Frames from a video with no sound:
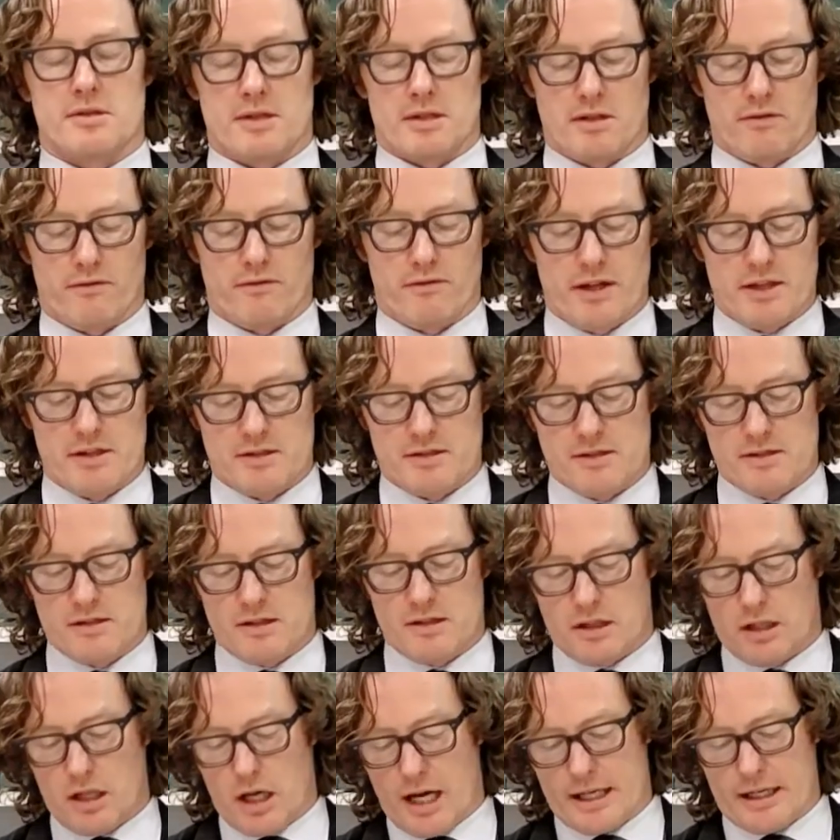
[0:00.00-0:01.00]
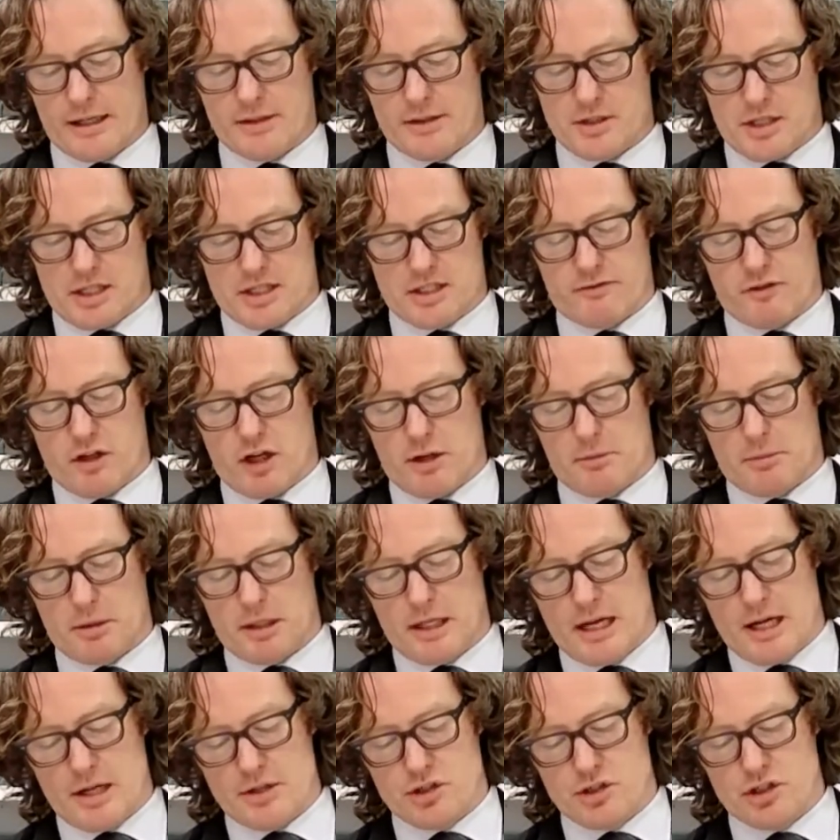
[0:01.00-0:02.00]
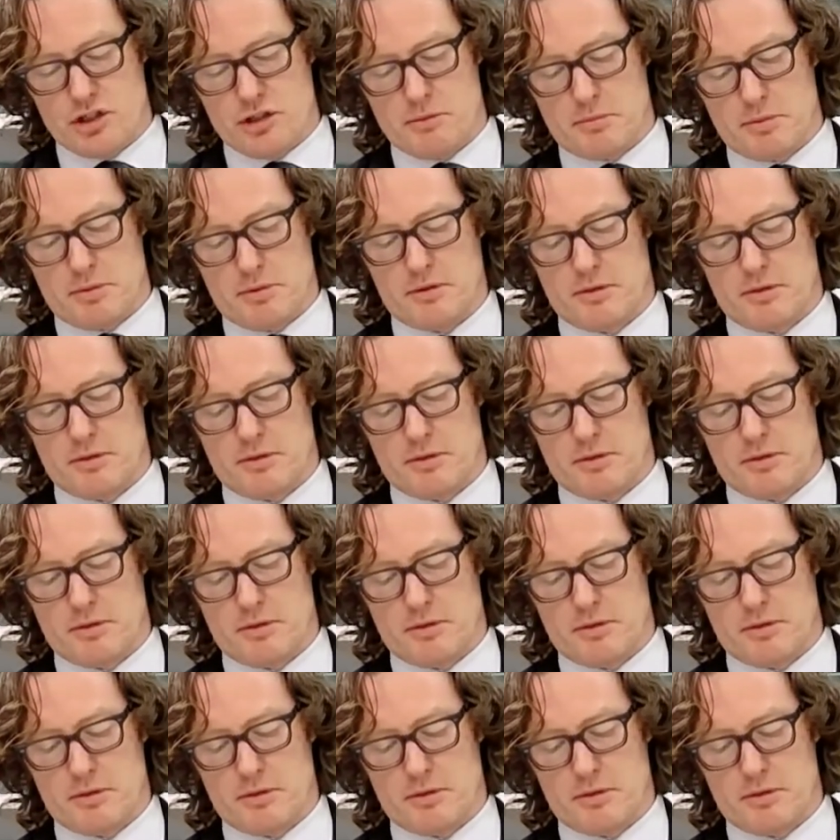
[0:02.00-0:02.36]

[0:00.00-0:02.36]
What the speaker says: defences like unjustifiable hardship